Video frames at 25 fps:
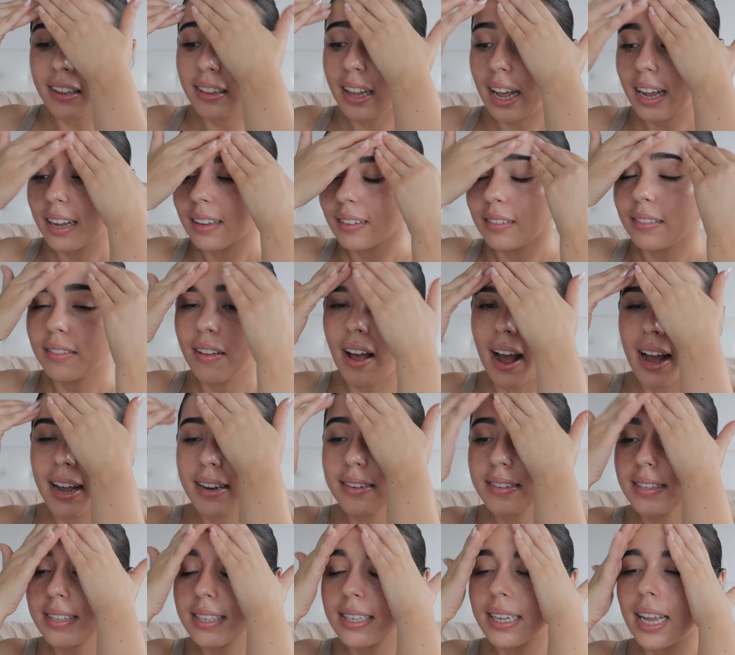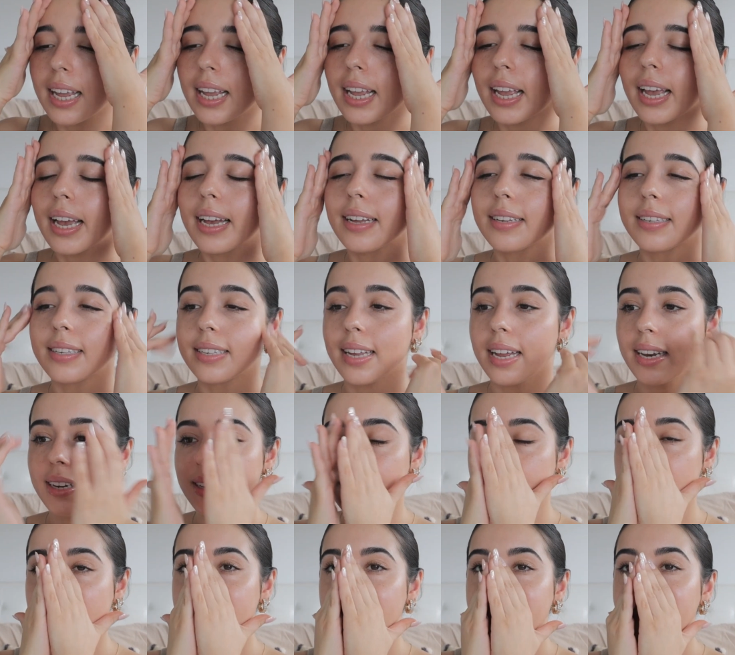like light skincare
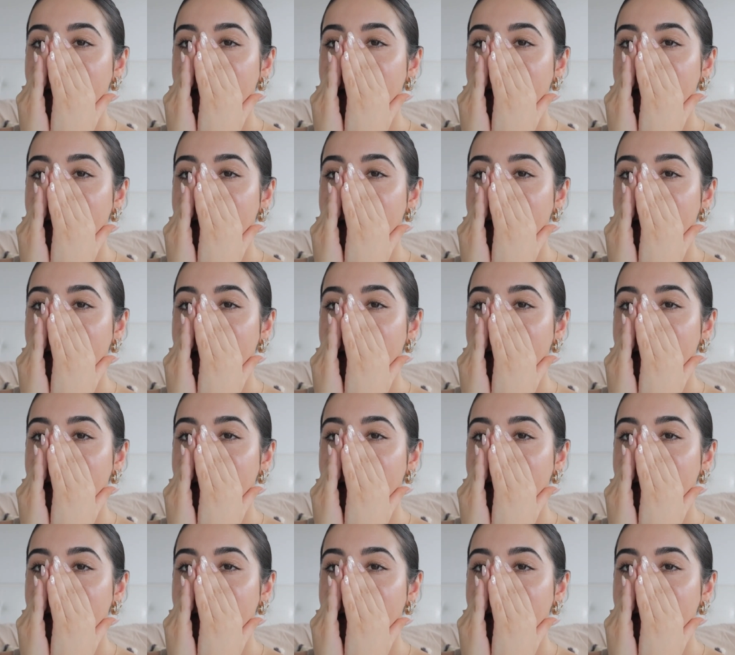scent as